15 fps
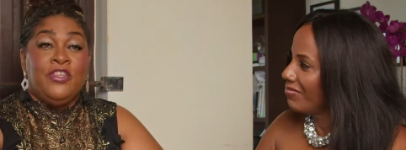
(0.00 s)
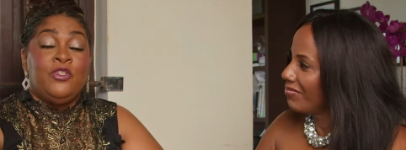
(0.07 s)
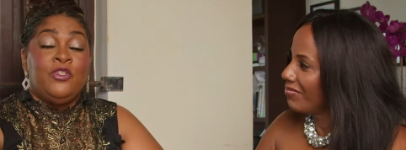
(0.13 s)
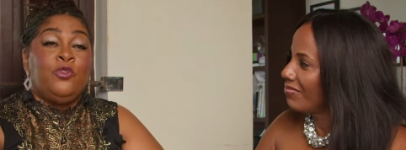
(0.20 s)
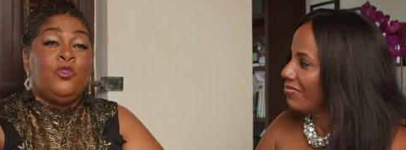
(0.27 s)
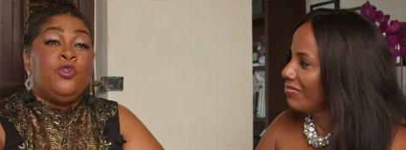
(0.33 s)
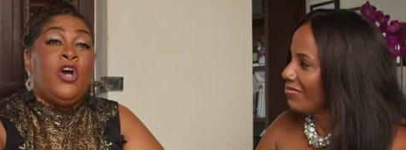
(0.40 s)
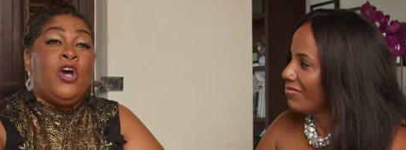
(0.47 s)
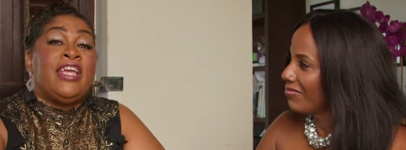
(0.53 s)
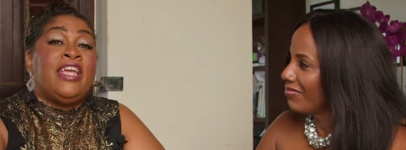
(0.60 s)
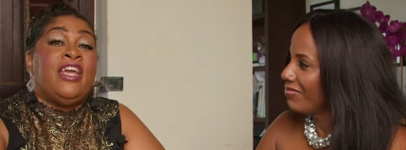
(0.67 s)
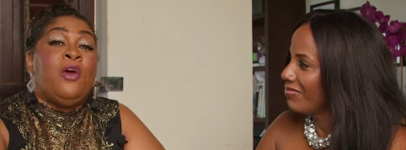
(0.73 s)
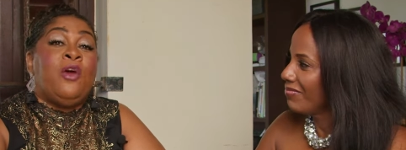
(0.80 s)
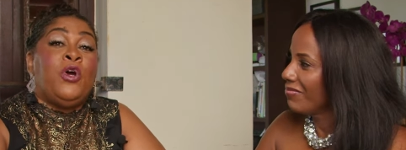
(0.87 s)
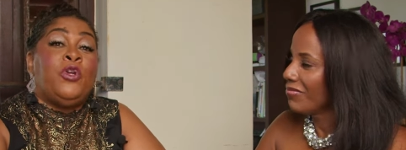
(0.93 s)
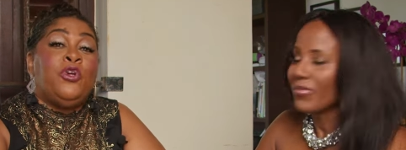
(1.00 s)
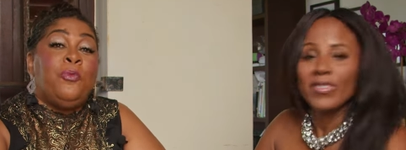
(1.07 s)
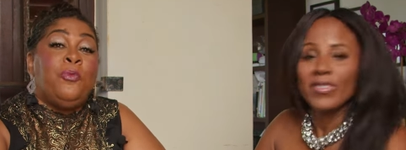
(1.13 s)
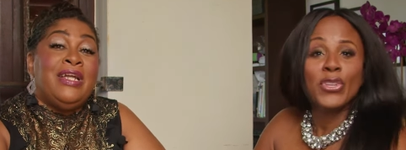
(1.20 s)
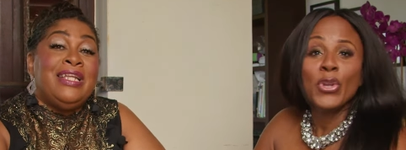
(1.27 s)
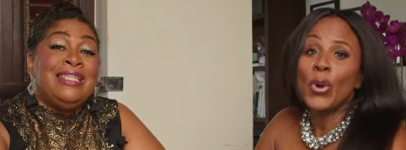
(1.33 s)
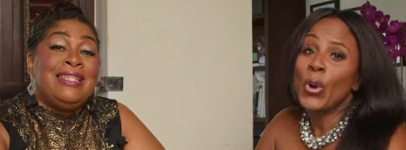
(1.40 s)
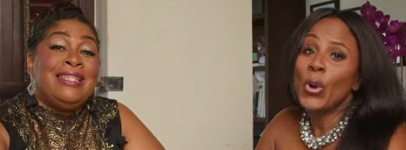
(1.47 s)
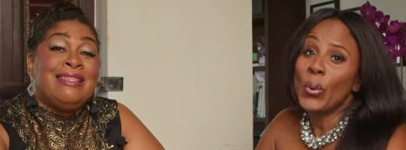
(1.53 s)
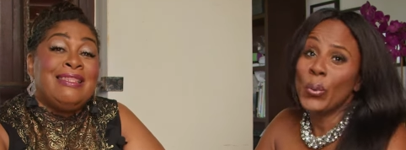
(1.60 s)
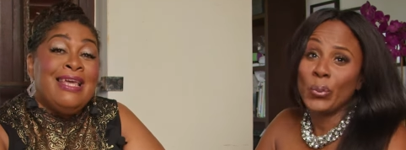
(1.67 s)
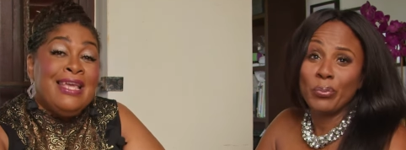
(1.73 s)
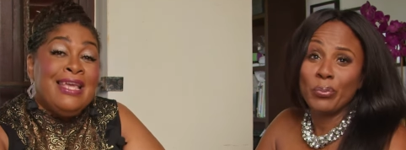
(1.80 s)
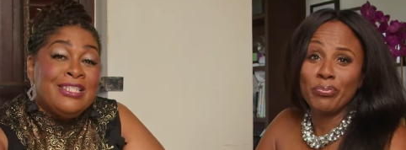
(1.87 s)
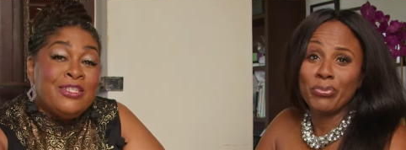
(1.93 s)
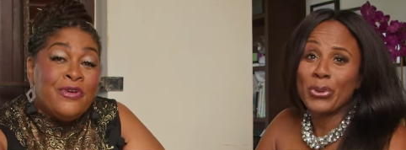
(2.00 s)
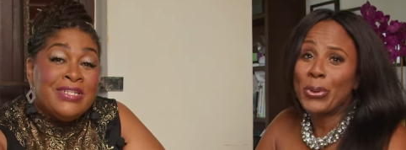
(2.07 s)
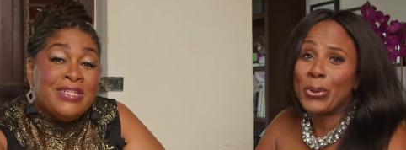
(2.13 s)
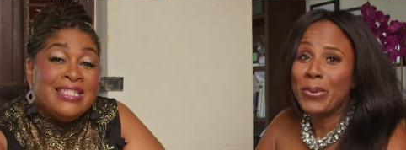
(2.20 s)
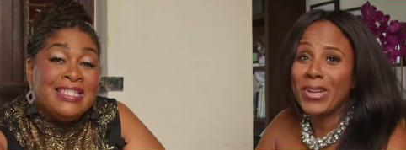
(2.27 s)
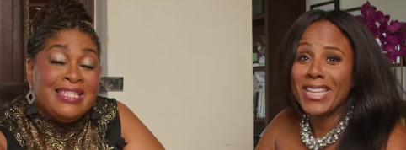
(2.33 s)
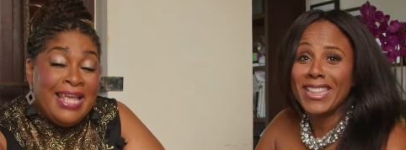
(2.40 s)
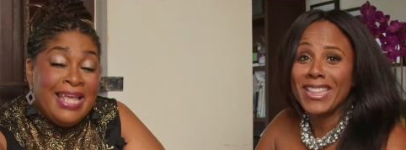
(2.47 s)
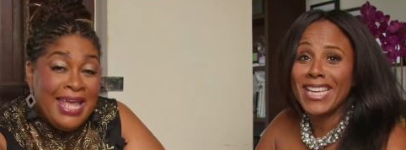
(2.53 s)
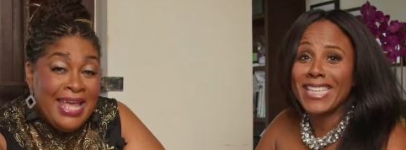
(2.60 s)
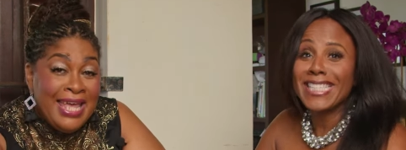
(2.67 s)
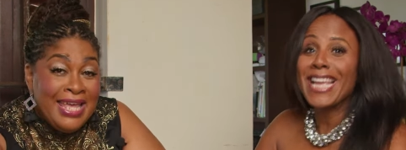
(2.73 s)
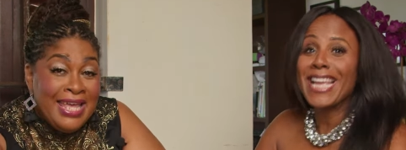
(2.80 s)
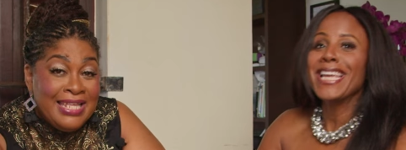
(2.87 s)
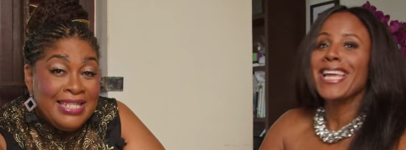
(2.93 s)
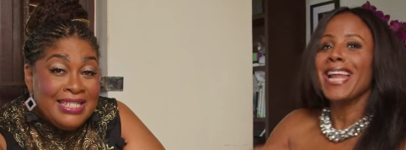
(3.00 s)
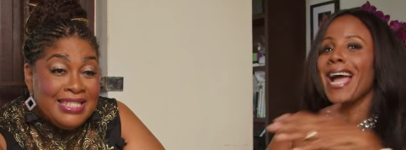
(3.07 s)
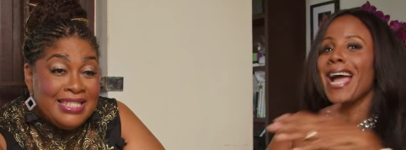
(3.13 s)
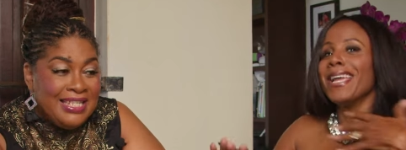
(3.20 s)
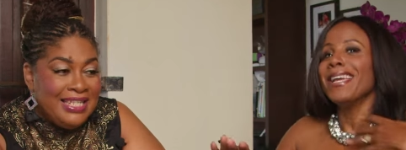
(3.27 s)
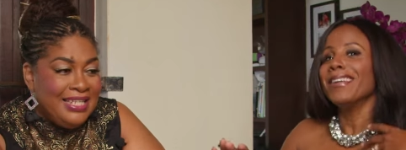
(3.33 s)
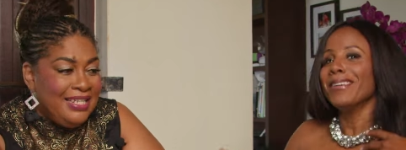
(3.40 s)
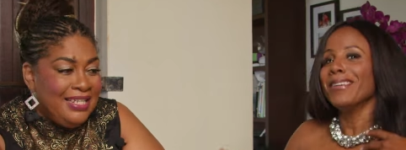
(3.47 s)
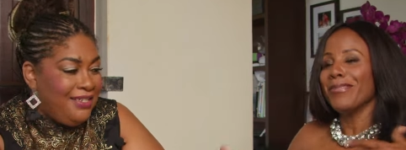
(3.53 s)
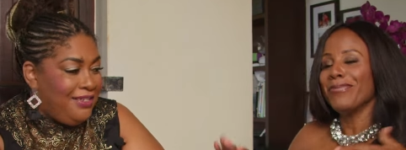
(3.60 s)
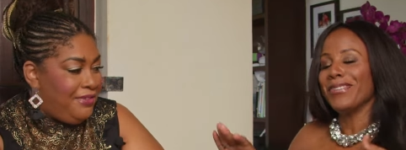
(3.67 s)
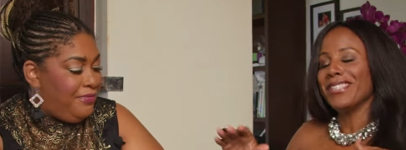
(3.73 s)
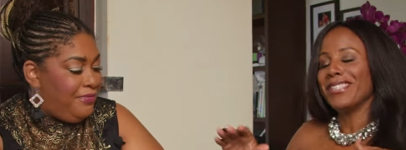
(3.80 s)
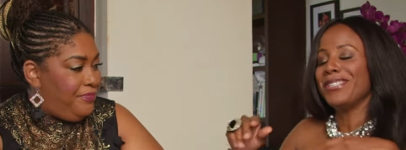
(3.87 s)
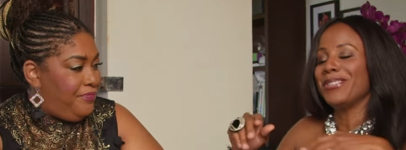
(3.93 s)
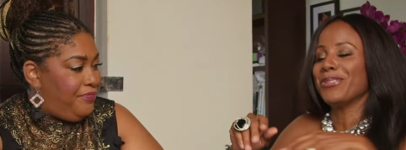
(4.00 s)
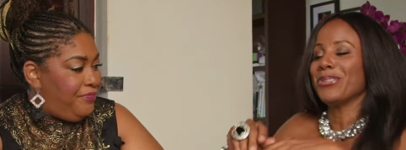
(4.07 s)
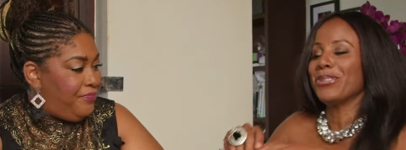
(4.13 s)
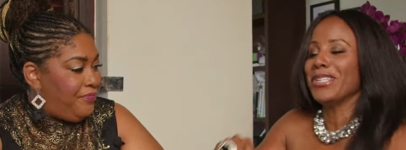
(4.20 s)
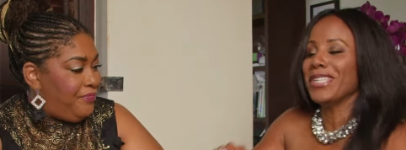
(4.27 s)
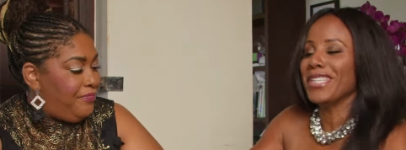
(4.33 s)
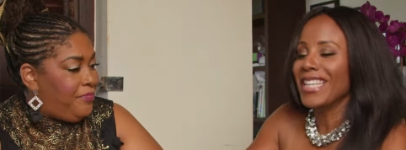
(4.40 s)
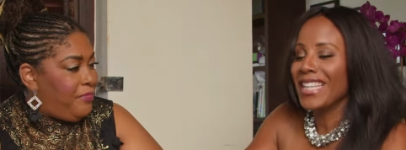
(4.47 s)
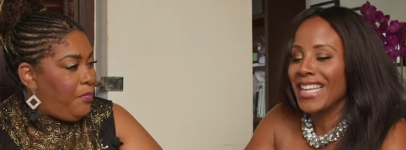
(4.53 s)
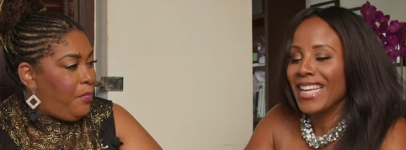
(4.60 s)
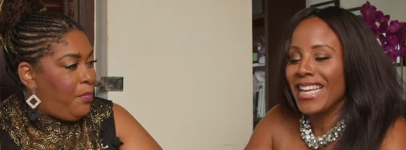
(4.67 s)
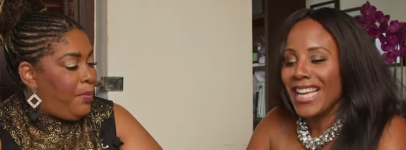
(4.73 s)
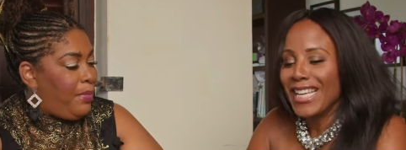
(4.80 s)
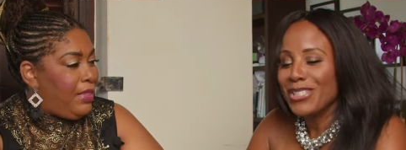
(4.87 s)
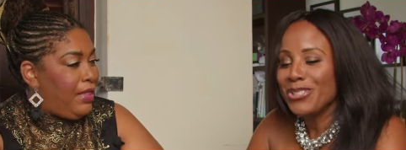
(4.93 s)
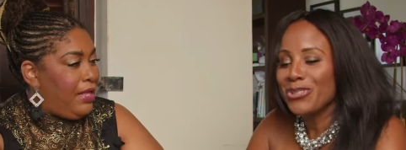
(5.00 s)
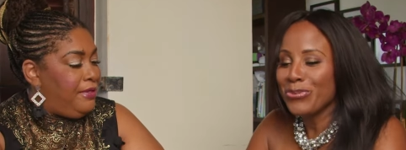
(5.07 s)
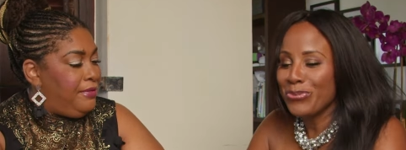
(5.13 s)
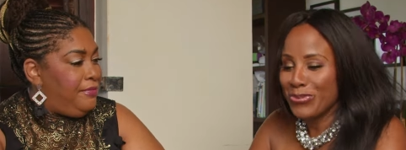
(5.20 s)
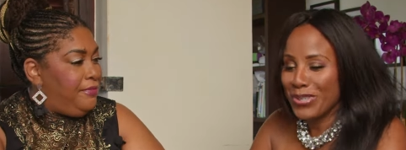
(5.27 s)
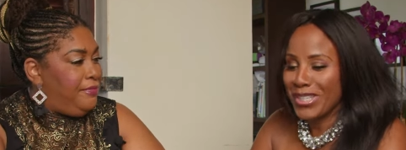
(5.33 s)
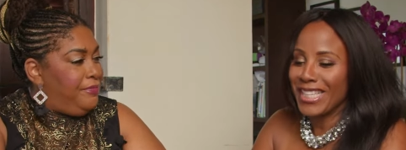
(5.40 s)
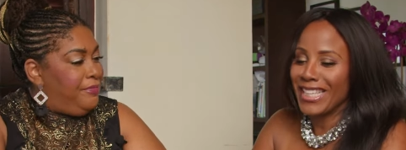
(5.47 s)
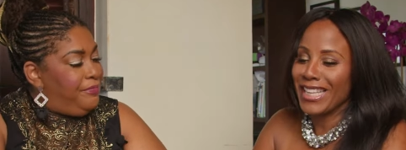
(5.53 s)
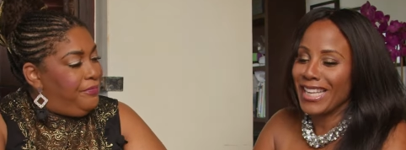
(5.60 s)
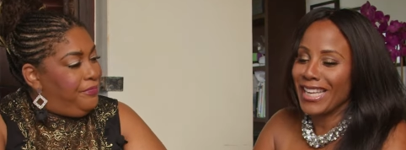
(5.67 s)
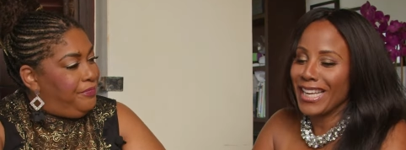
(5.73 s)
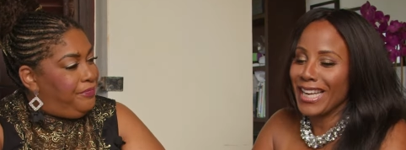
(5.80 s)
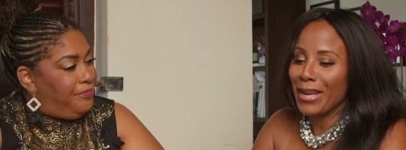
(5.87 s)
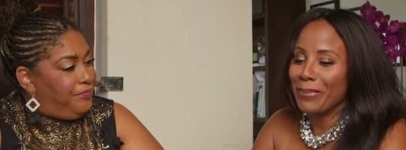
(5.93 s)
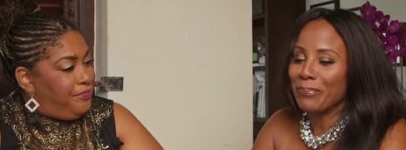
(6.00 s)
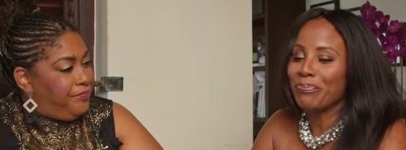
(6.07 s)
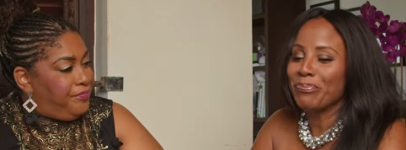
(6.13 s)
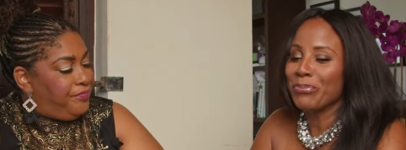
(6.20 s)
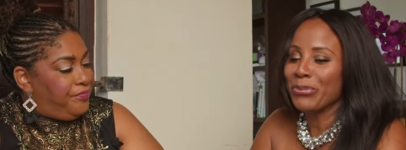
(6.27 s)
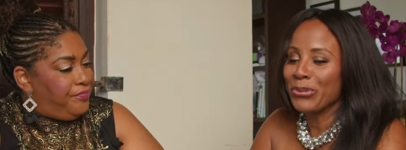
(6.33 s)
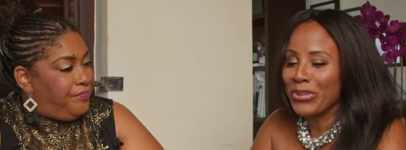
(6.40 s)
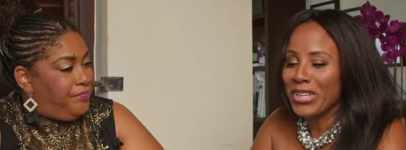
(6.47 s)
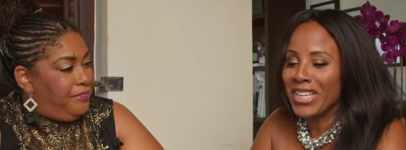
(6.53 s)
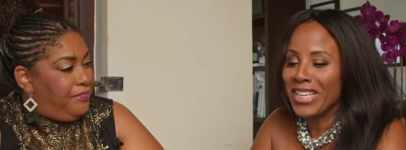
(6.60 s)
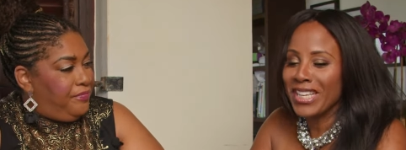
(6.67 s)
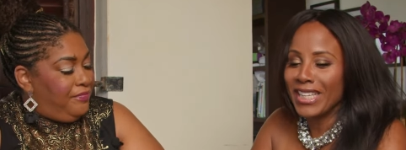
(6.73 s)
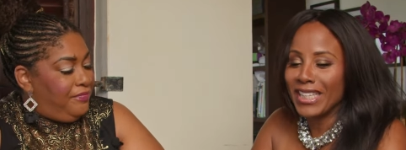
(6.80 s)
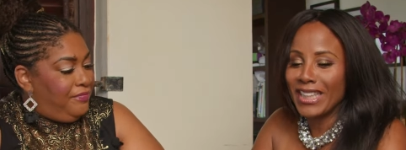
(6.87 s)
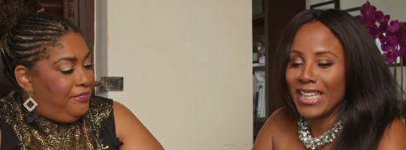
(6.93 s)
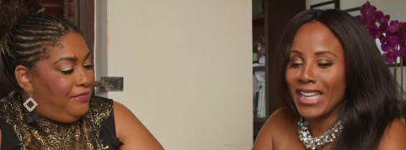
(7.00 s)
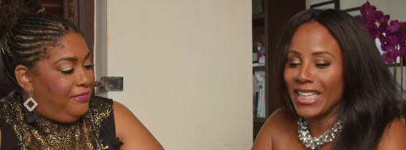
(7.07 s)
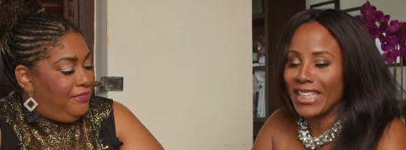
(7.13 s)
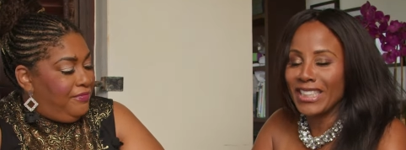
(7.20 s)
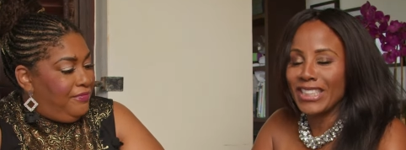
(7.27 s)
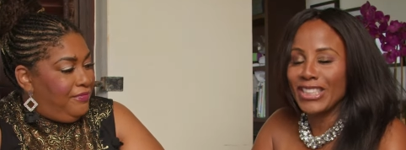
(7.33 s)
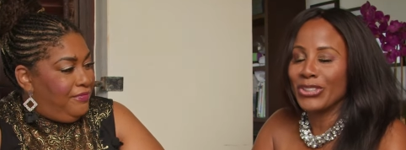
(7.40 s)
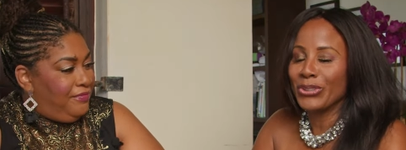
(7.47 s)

Speaker 1: 50s, you do not care what nobody
Speaker 2: thinks or sees. And a funny story. It's so funny. Like Maria, like, you